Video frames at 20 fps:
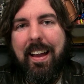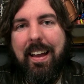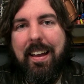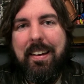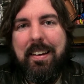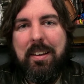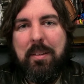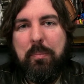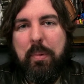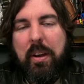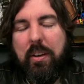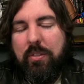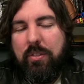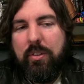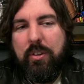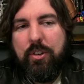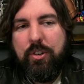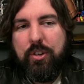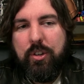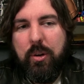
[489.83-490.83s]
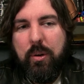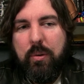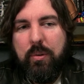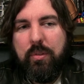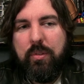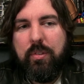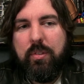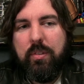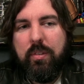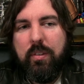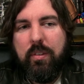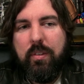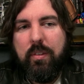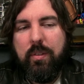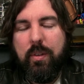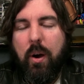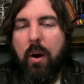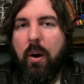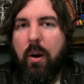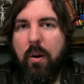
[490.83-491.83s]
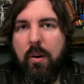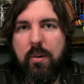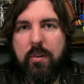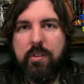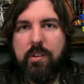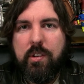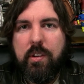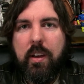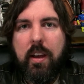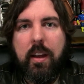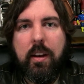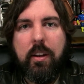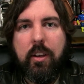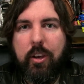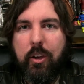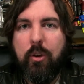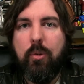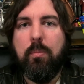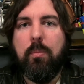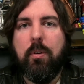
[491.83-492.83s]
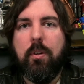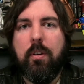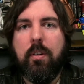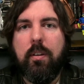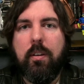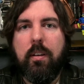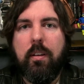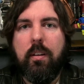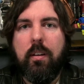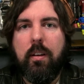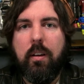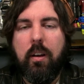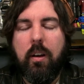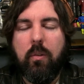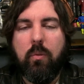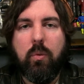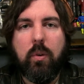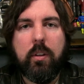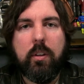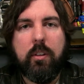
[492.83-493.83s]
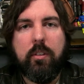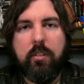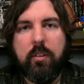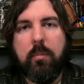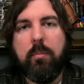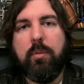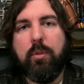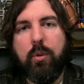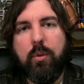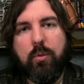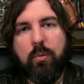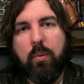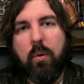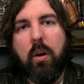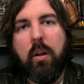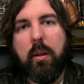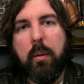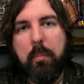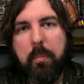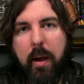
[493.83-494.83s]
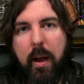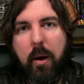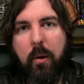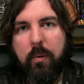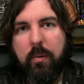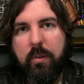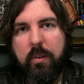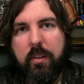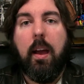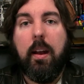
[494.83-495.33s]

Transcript: and it basically shows the heart and humor of what The Simpsons were all about,